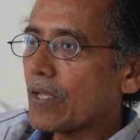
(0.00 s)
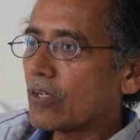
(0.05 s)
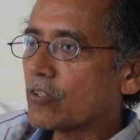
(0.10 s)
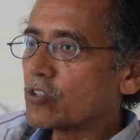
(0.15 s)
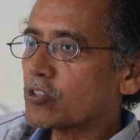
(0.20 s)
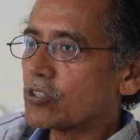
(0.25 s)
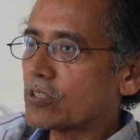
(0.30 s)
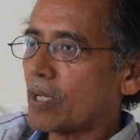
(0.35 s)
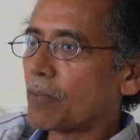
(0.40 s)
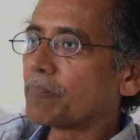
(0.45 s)

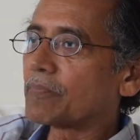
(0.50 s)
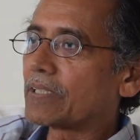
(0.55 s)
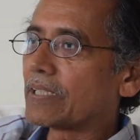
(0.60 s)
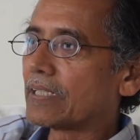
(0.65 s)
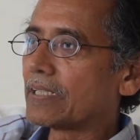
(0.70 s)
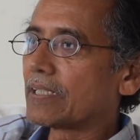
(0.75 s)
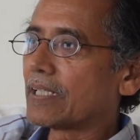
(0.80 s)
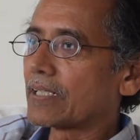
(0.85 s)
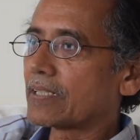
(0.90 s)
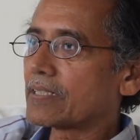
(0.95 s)

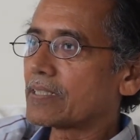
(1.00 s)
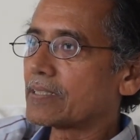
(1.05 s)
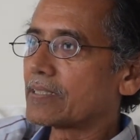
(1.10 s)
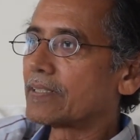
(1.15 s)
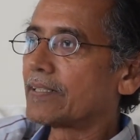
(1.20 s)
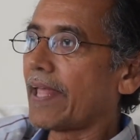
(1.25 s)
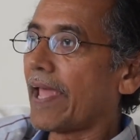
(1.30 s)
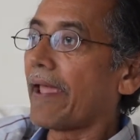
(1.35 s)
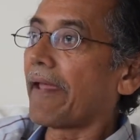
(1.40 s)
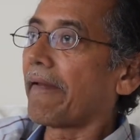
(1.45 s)
something that is
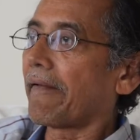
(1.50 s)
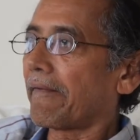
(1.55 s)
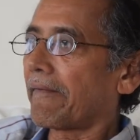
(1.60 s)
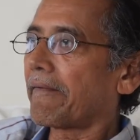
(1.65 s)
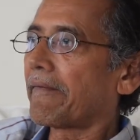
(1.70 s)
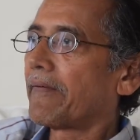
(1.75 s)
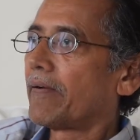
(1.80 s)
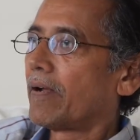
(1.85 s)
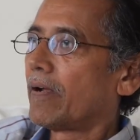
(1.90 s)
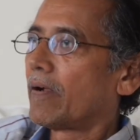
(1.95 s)

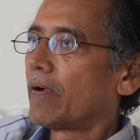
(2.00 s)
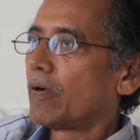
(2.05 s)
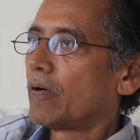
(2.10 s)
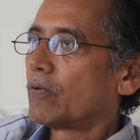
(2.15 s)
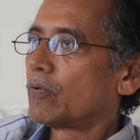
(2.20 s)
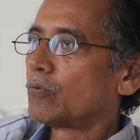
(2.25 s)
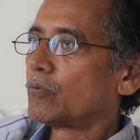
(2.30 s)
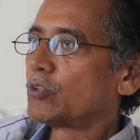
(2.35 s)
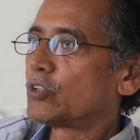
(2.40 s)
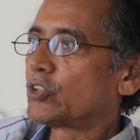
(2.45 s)
there,
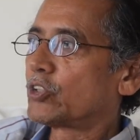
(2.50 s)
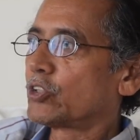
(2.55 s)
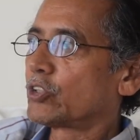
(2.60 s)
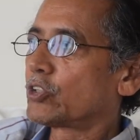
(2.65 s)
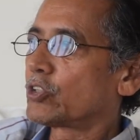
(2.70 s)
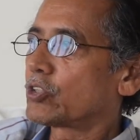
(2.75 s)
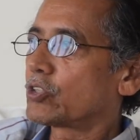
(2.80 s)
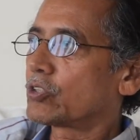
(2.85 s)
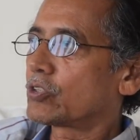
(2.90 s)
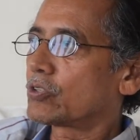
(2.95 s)
which
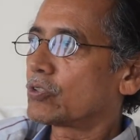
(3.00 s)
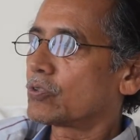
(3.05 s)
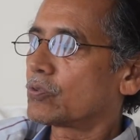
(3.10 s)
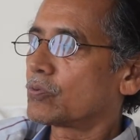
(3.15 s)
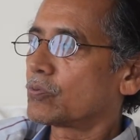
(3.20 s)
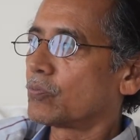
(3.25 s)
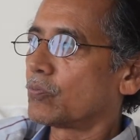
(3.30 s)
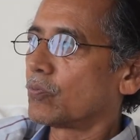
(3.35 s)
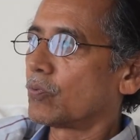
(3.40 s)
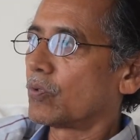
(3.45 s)

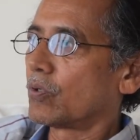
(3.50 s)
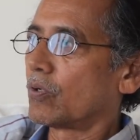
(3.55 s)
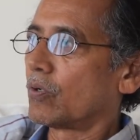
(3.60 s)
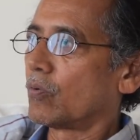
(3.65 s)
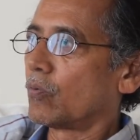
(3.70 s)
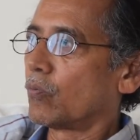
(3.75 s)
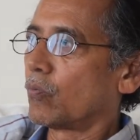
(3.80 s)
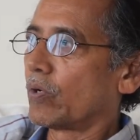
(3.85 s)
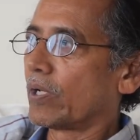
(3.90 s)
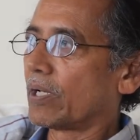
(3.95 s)
is
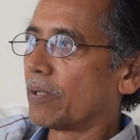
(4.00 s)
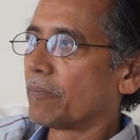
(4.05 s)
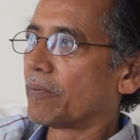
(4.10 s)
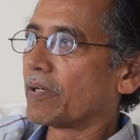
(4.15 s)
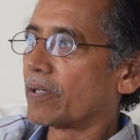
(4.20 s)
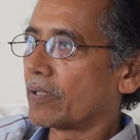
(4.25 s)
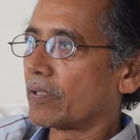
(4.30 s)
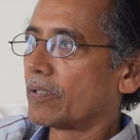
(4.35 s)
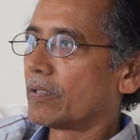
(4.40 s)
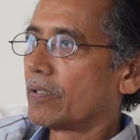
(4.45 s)

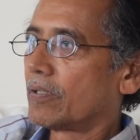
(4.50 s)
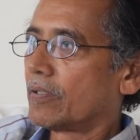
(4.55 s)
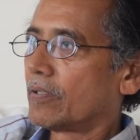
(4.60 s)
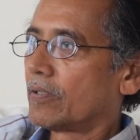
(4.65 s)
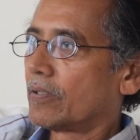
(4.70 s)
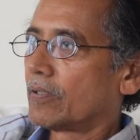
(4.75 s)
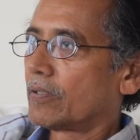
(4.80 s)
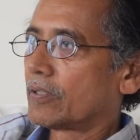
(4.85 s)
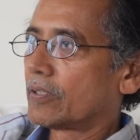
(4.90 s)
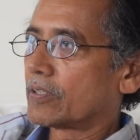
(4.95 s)
whenever
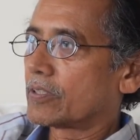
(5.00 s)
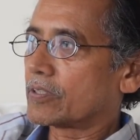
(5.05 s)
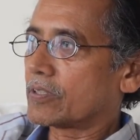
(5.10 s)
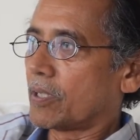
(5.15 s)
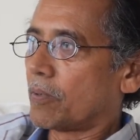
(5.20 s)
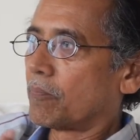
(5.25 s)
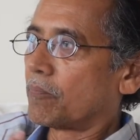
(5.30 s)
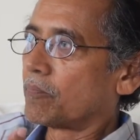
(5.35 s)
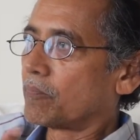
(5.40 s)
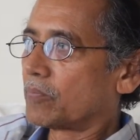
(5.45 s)

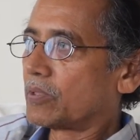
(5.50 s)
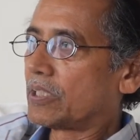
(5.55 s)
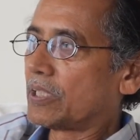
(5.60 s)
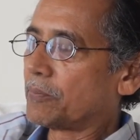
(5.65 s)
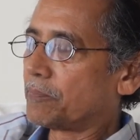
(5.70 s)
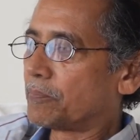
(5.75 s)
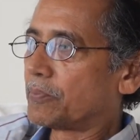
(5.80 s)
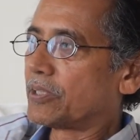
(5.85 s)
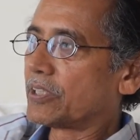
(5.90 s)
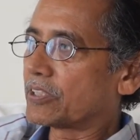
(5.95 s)
some
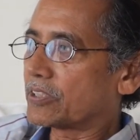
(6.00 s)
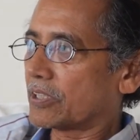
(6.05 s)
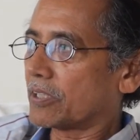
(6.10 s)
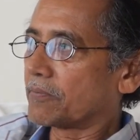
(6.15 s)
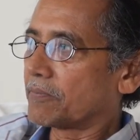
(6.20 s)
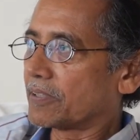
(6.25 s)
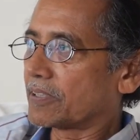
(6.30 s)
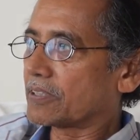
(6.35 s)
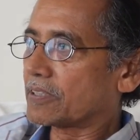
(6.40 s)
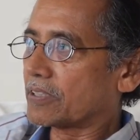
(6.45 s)
deep
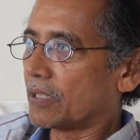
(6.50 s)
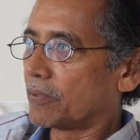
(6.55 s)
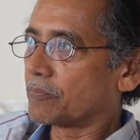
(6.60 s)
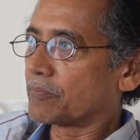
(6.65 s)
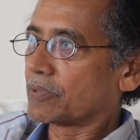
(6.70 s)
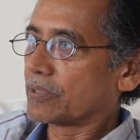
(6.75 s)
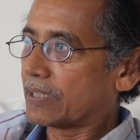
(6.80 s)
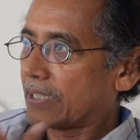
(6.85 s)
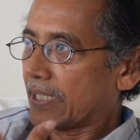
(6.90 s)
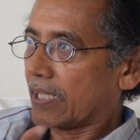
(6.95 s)
disturbance
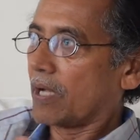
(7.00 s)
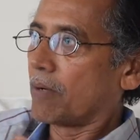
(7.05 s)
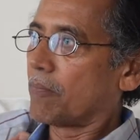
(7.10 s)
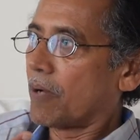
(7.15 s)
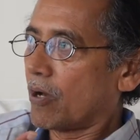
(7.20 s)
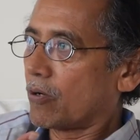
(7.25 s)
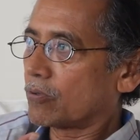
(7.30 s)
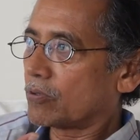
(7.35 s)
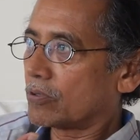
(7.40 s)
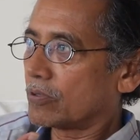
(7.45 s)
comes, they come
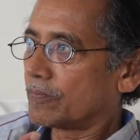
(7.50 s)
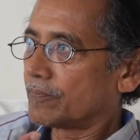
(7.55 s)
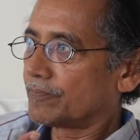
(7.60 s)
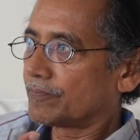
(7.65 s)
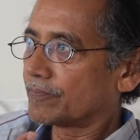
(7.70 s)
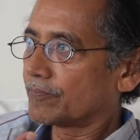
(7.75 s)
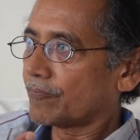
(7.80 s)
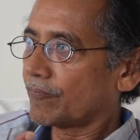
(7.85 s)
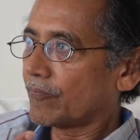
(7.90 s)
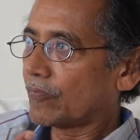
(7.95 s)
out,
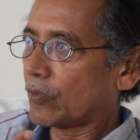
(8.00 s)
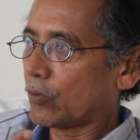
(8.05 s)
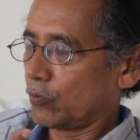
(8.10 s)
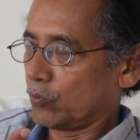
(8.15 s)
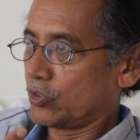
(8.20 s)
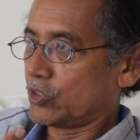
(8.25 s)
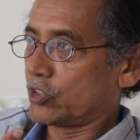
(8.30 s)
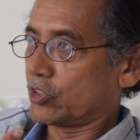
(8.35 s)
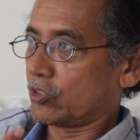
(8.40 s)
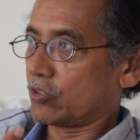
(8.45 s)

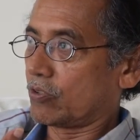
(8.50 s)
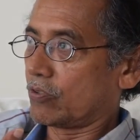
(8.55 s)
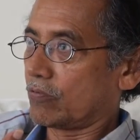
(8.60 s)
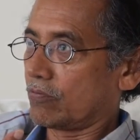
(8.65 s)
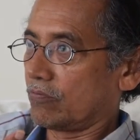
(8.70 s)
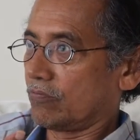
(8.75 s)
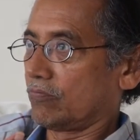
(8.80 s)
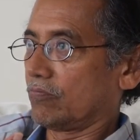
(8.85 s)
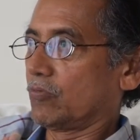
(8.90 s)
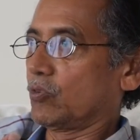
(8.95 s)
which
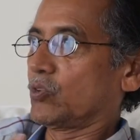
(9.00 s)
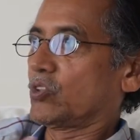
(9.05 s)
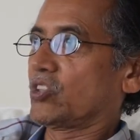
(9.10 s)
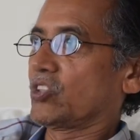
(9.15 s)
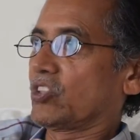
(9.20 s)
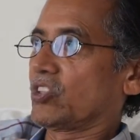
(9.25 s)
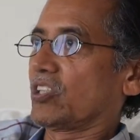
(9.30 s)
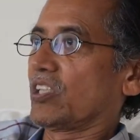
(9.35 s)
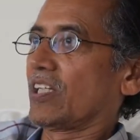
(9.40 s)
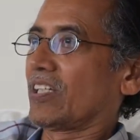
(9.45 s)

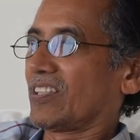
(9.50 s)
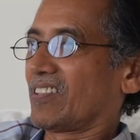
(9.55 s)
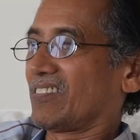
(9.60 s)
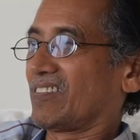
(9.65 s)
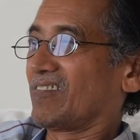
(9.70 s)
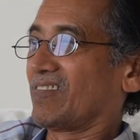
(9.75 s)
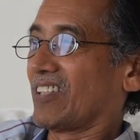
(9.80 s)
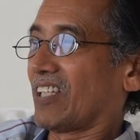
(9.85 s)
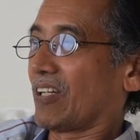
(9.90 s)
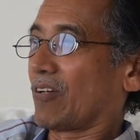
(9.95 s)
is like,
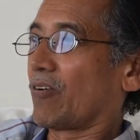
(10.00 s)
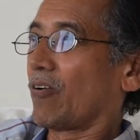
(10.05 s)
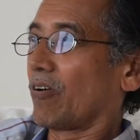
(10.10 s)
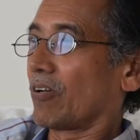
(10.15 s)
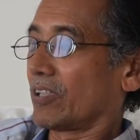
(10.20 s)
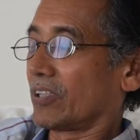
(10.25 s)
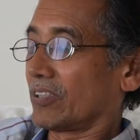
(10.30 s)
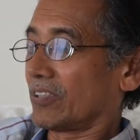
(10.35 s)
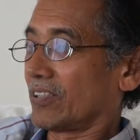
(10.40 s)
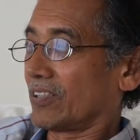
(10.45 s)
they
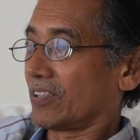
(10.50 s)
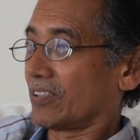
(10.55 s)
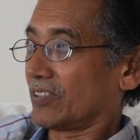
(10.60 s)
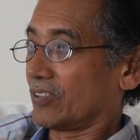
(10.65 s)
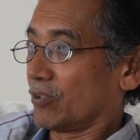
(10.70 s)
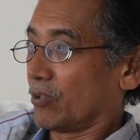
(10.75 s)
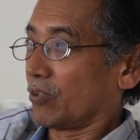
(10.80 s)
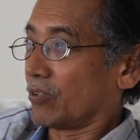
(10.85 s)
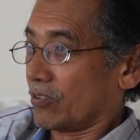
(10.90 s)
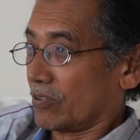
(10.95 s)
call it like
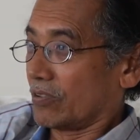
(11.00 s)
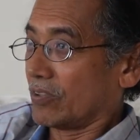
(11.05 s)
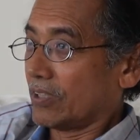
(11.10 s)
your